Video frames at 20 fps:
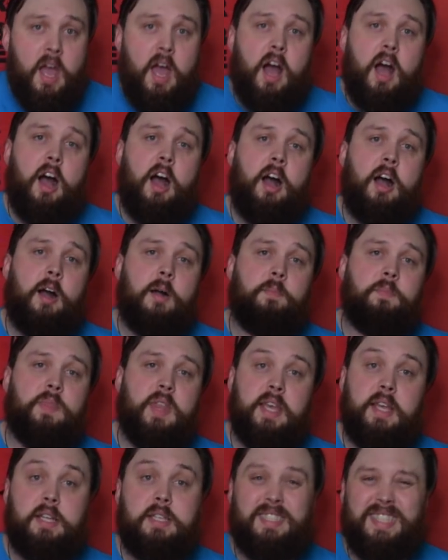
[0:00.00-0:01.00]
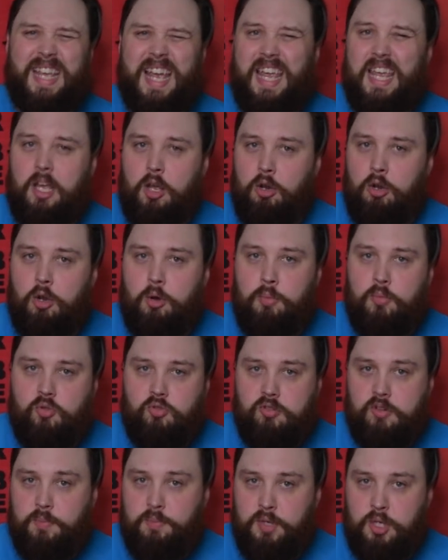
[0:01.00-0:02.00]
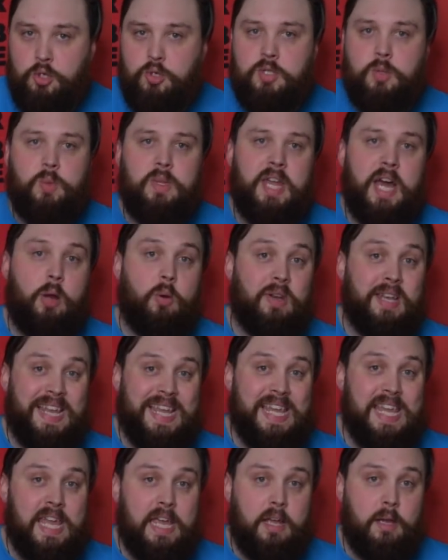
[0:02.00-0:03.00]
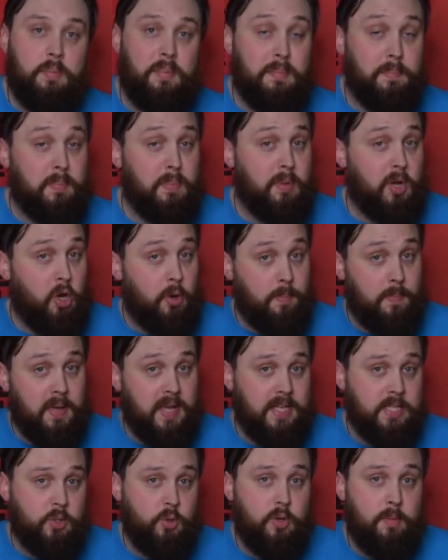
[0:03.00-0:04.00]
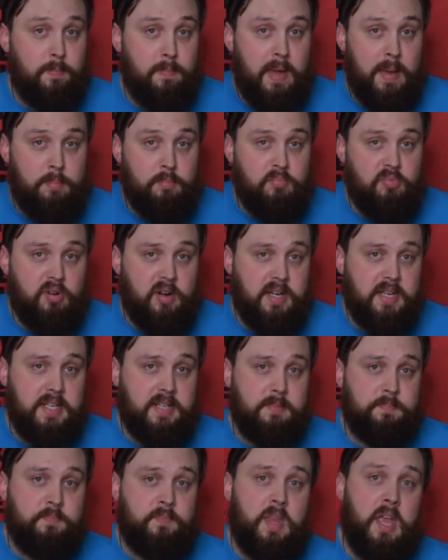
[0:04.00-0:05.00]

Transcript: They can take a lot more abuse without leaking compared to a membrane.